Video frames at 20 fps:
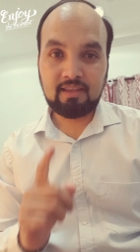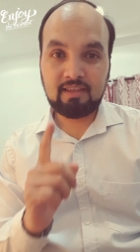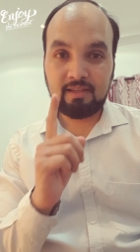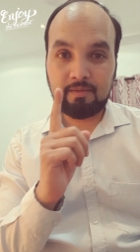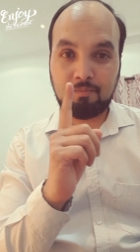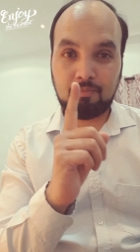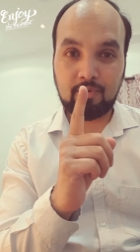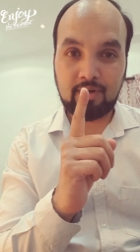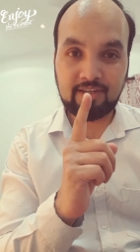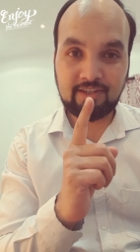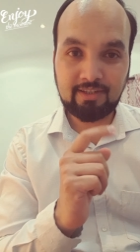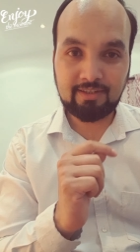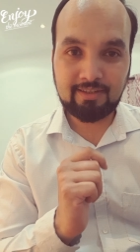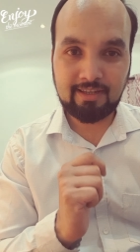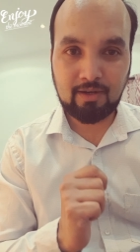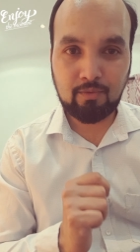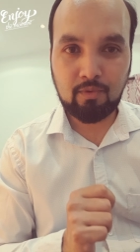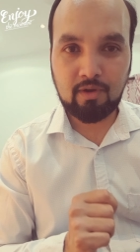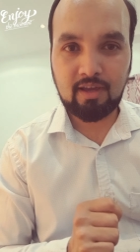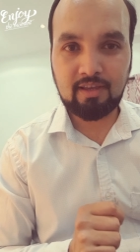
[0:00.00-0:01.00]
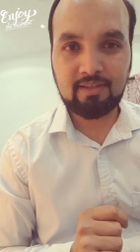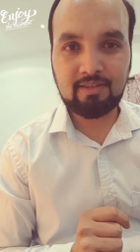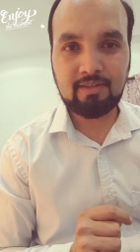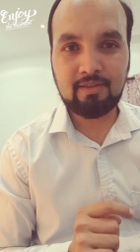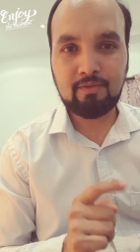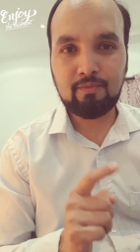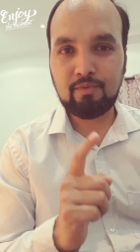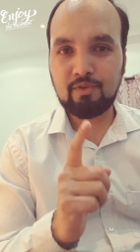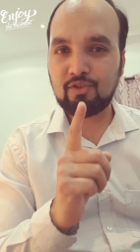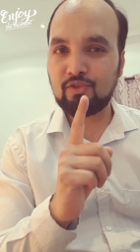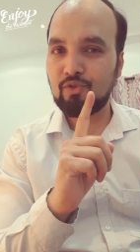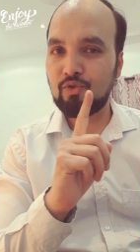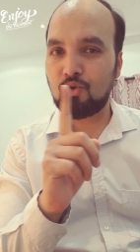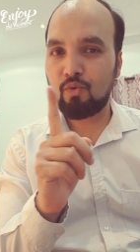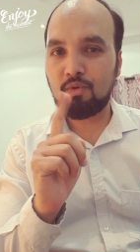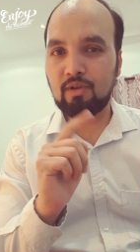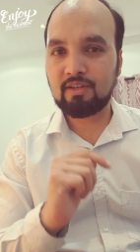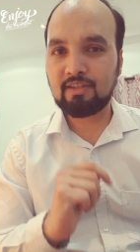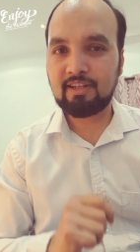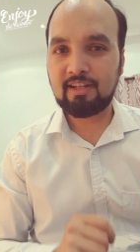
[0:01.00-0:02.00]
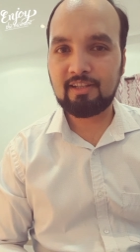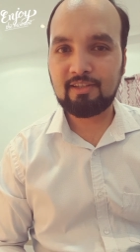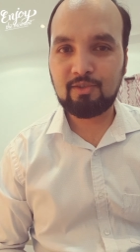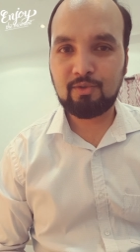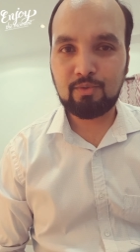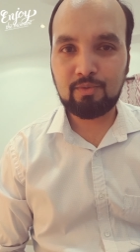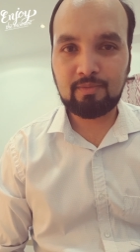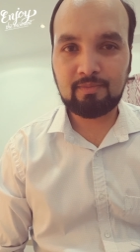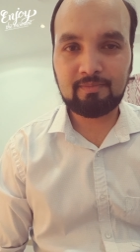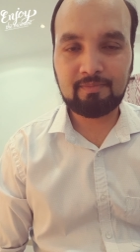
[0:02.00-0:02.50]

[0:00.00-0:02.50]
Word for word: the precious advice which no one tells you.